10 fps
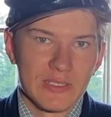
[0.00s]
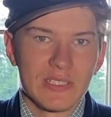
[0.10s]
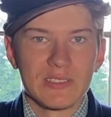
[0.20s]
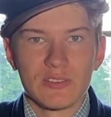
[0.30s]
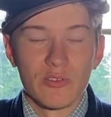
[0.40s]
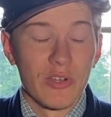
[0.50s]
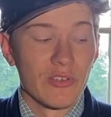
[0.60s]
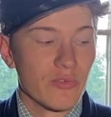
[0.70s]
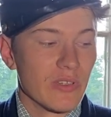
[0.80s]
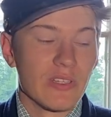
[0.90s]
needs it, or I
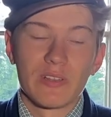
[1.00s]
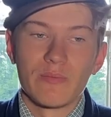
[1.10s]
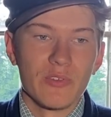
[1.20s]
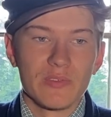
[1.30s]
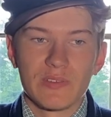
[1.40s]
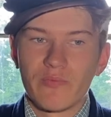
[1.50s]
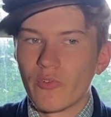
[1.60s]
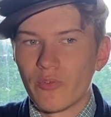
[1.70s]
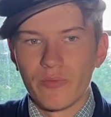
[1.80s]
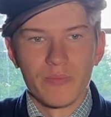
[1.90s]
do need to use it
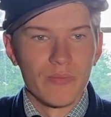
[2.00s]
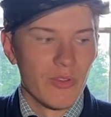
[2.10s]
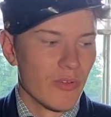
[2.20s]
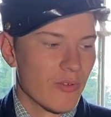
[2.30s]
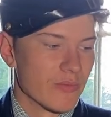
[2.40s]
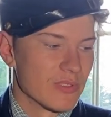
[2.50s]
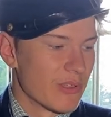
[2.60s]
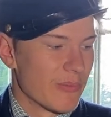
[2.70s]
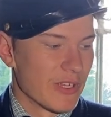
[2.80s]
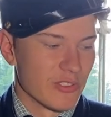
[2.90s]
for, you know,
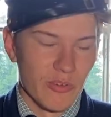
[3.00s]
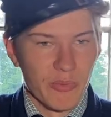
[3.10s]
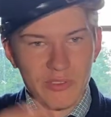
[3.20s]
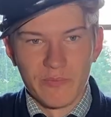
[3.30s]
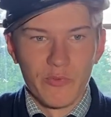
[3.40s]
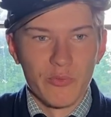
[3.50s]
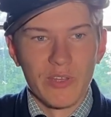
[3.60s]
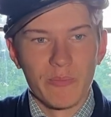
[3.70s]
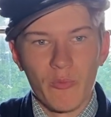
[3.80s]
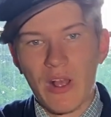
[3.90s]
something extra, put some food
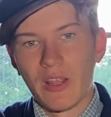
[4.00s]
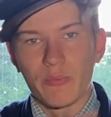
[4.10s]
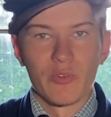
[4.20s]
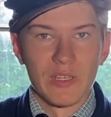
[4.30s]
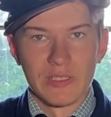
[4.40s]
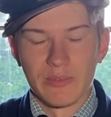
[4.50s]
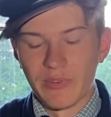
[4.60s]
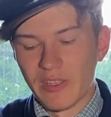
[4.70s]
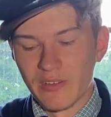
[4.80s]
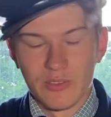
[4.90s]
in while I'm cooking
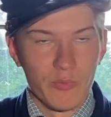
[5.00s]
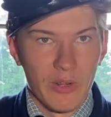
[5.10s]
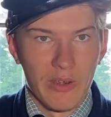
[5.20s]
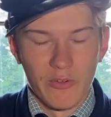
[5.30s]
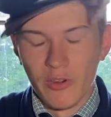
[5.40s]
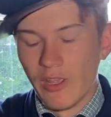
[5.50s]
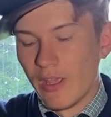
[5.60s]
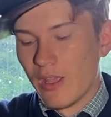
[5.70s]
something else or whatever.